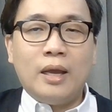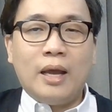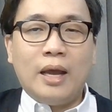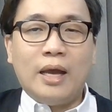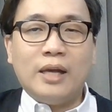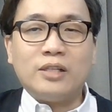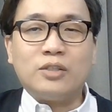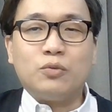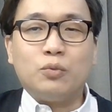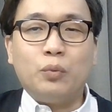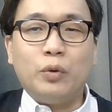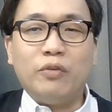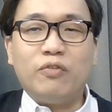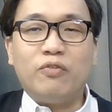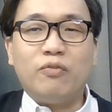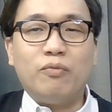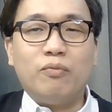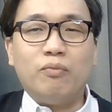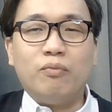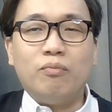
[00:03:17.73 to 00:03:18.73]
As
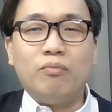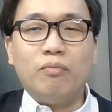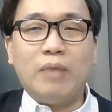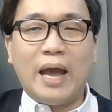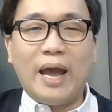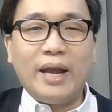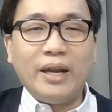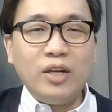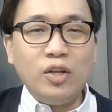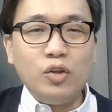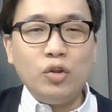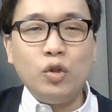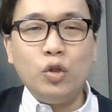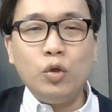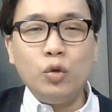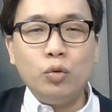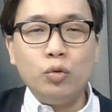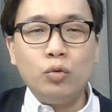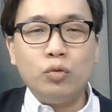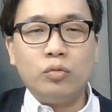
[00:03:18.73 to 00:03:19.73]
with any
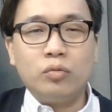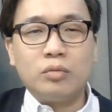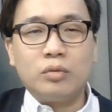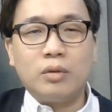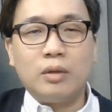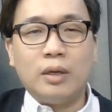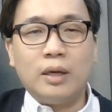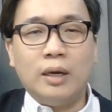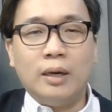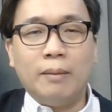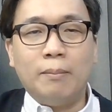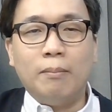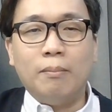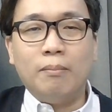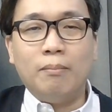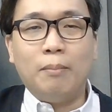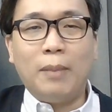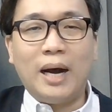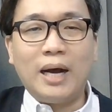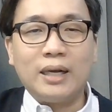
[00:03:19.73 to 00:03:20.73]
new
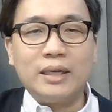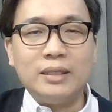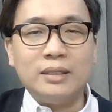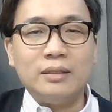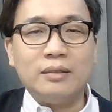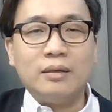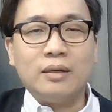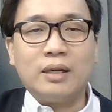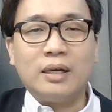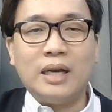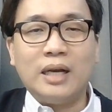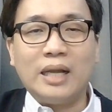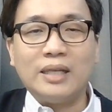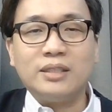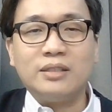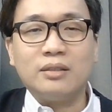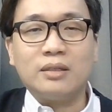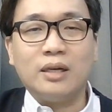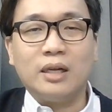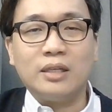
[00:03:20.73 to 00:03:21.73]
market
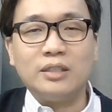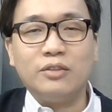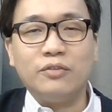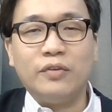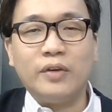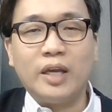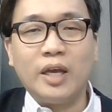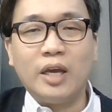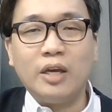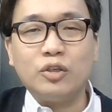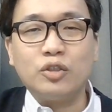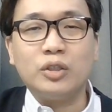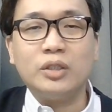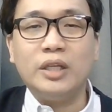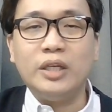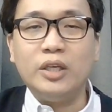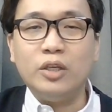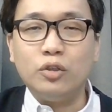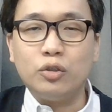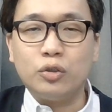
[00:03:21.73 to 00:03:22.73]

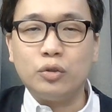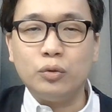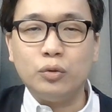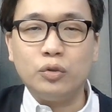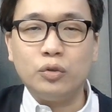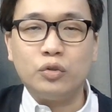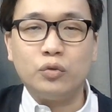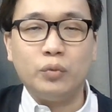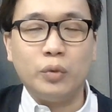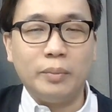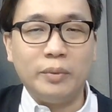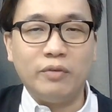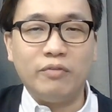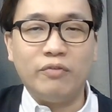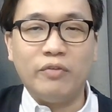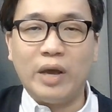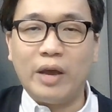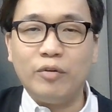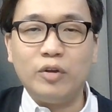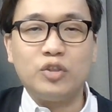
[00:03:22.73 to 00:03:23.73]
classification, issues will be
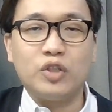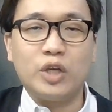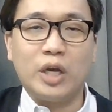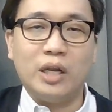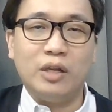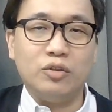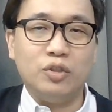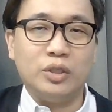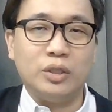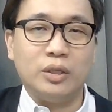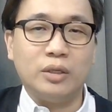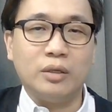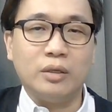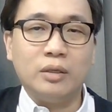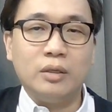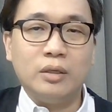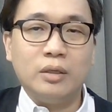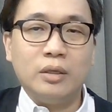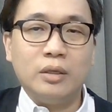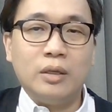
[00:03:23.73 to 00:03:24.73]
very challenging.
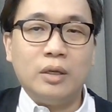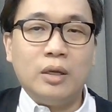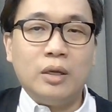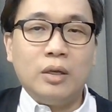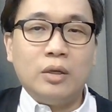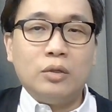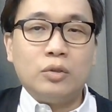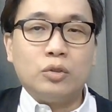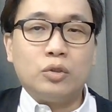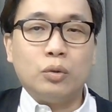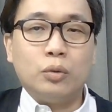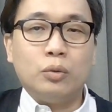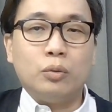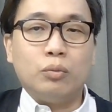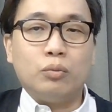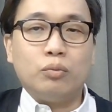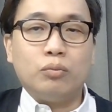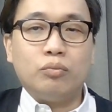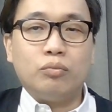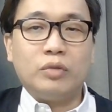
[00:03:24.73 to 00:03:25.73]

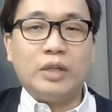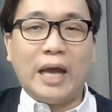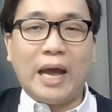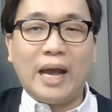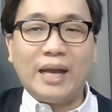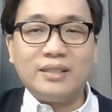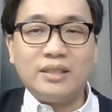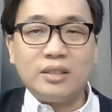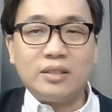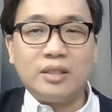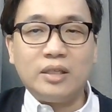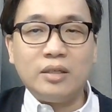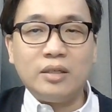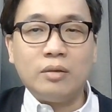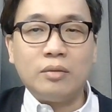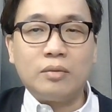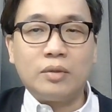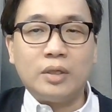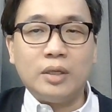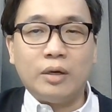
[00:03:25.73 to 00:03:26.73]
So
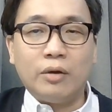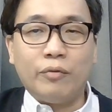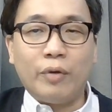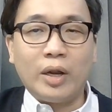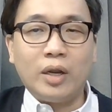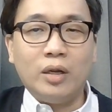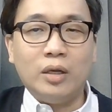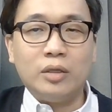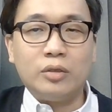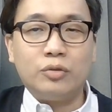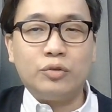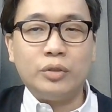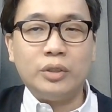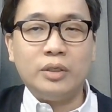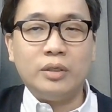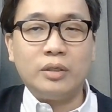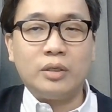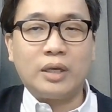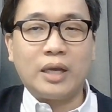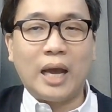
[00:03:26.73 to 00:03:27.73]
the
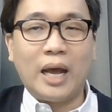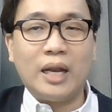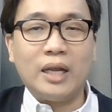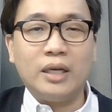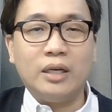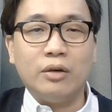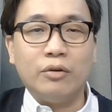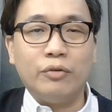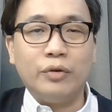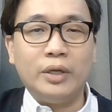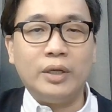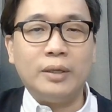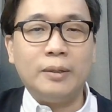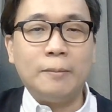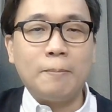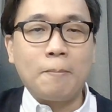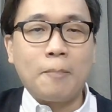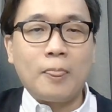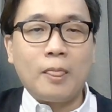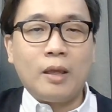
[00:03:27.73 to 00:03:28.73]
regulatory
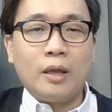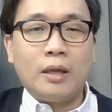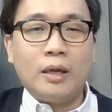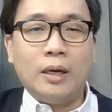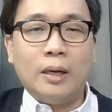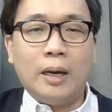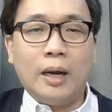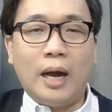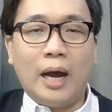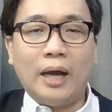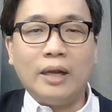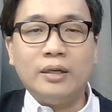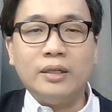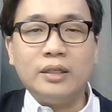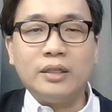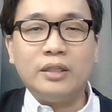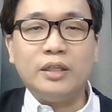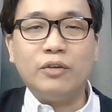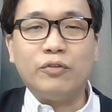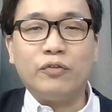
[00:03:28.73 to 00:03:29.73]
category
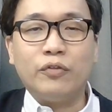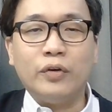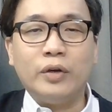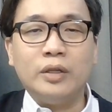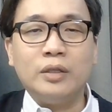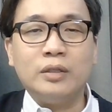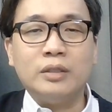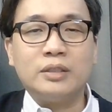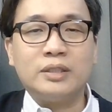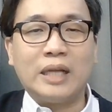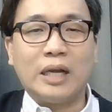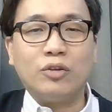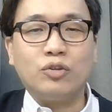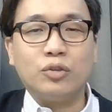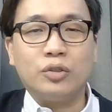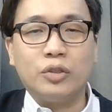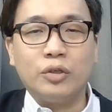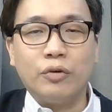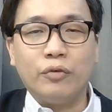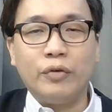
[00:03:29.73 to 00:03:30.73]
under different
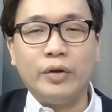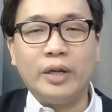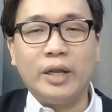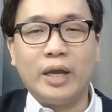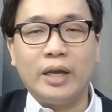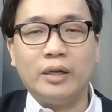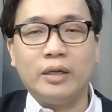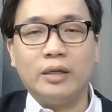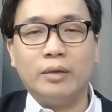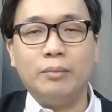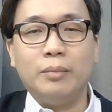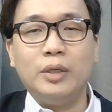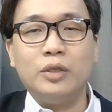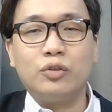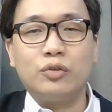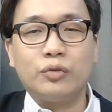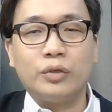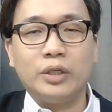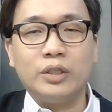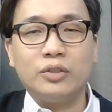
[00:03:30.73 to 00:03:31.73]
statutory and
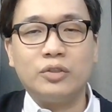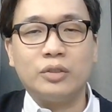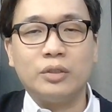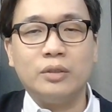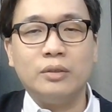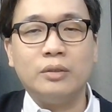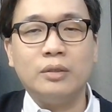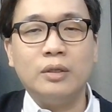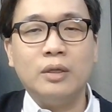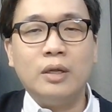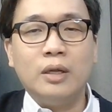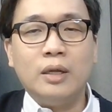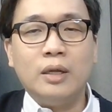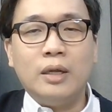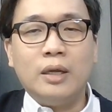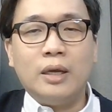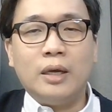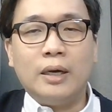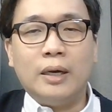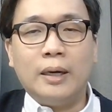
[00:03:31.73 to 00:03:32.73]
administration
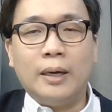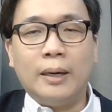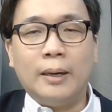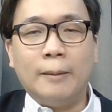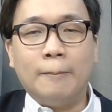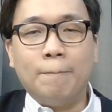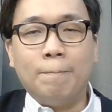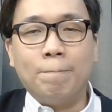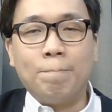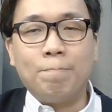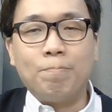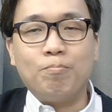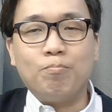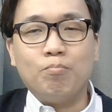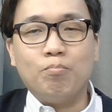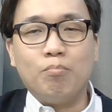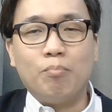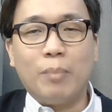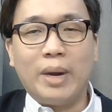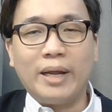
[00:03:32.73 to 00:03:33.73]
um,
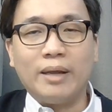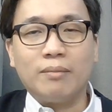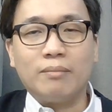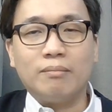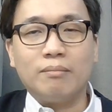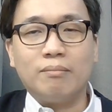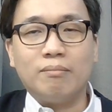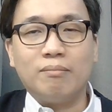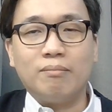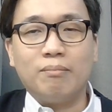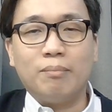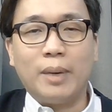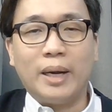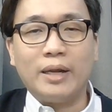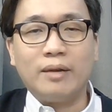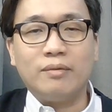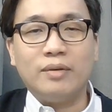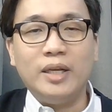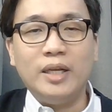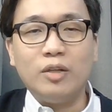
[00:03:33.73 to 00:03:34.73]
might
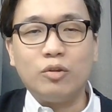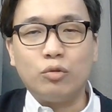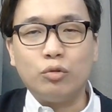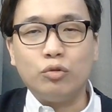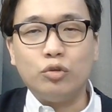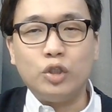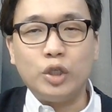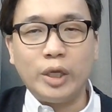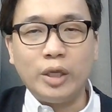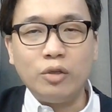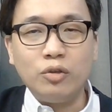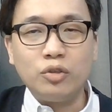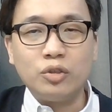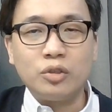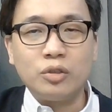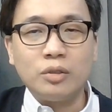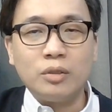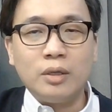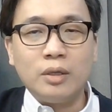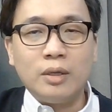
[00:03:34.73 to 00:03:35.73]
might need to
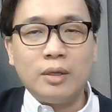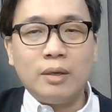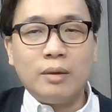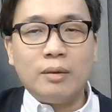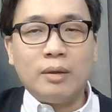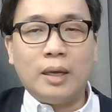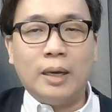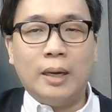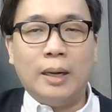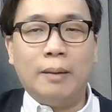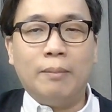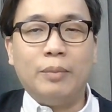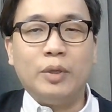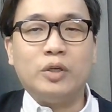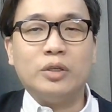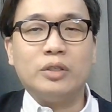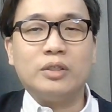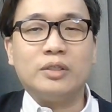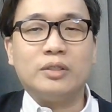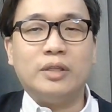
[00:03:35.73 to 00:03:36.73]
change
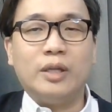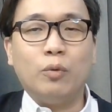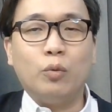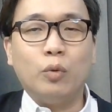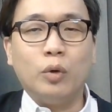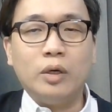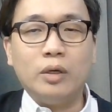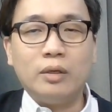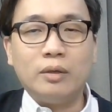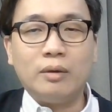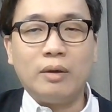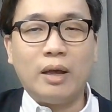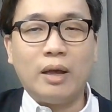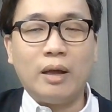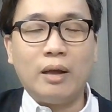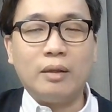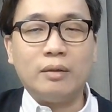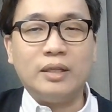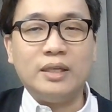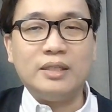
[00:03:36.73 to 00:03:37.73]
because they were
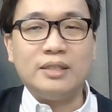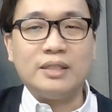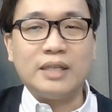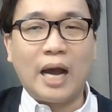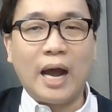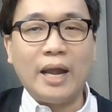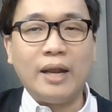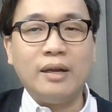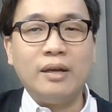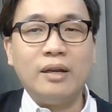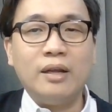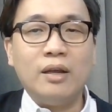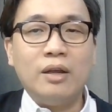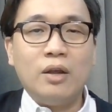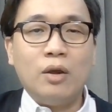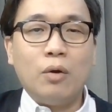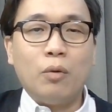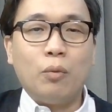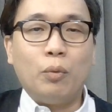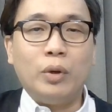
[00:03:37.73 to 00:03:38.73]
designed
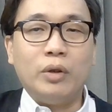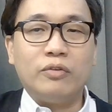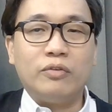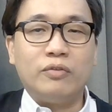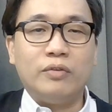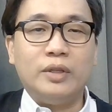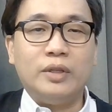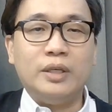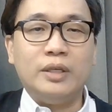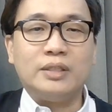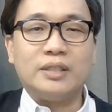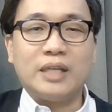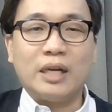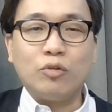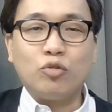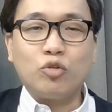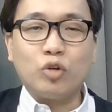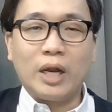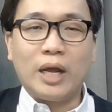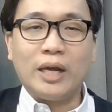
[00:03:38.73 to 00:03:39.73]
with the
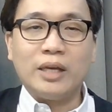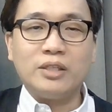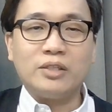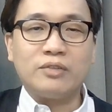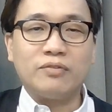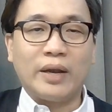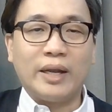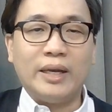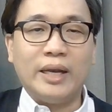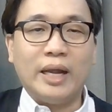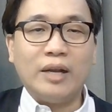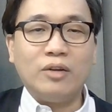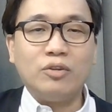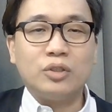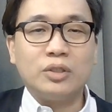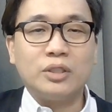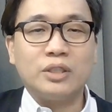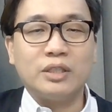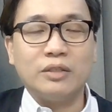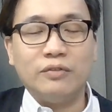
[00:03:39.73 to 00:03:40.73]
centralized
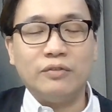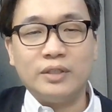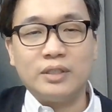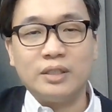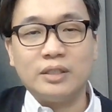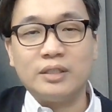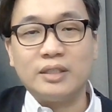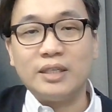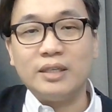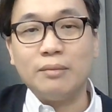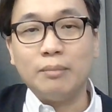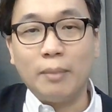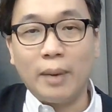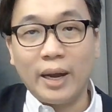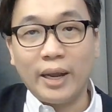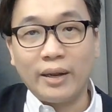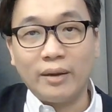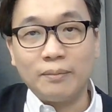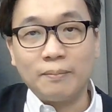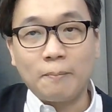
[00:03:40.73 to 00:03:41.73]
financial services in
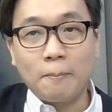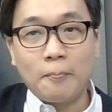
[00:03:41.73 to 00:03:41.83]
mind.